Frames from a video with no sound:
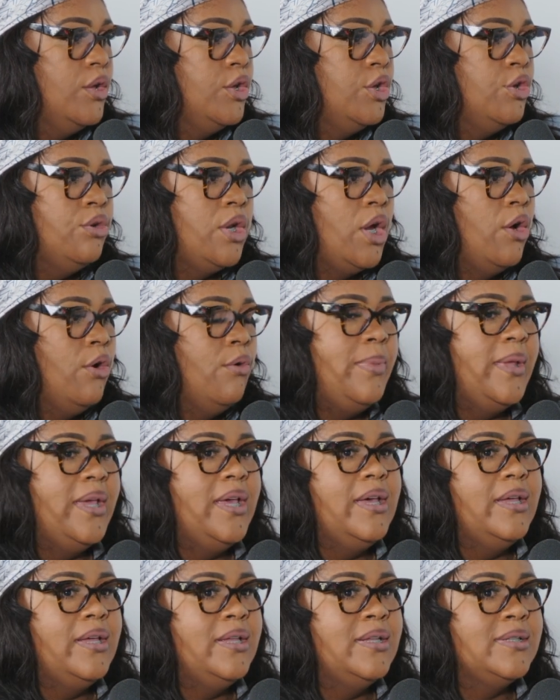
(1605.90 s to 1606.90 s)
You know,
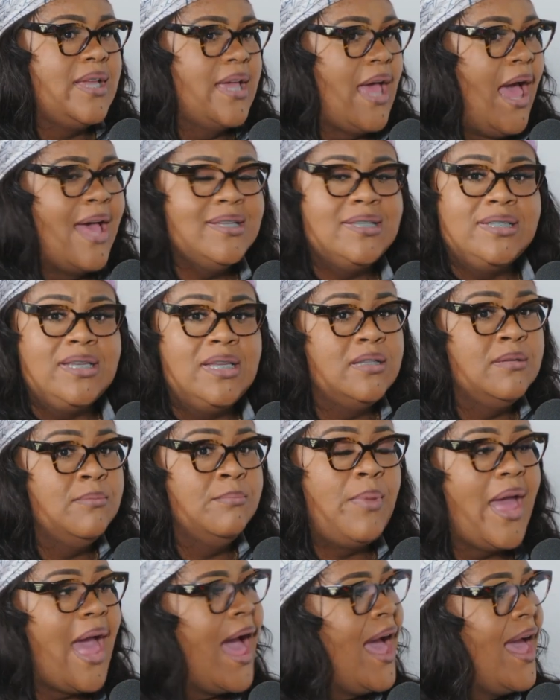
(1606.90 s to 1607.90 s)
because I sent them,
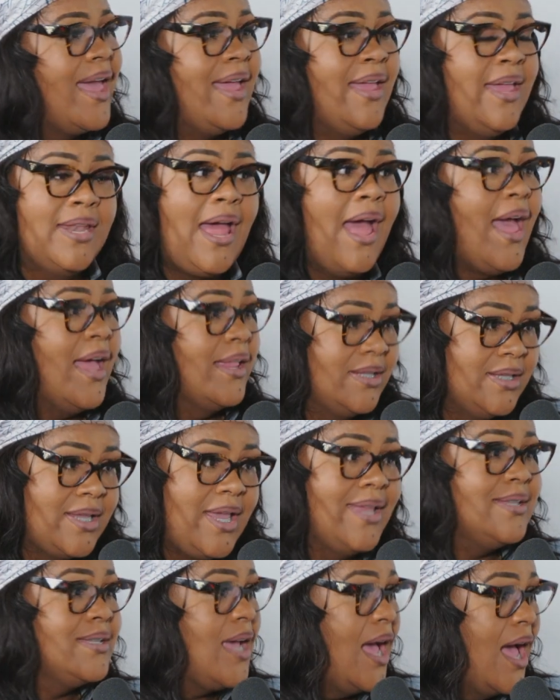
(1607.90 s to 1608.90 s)
I had to
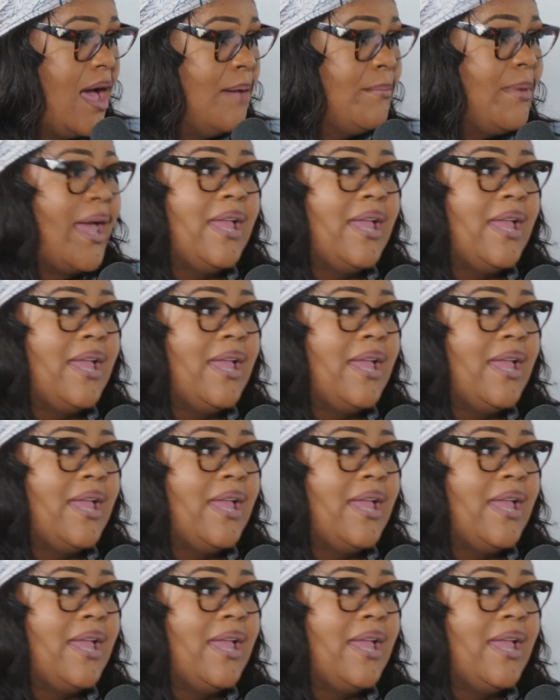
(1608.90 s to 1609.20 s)
take time.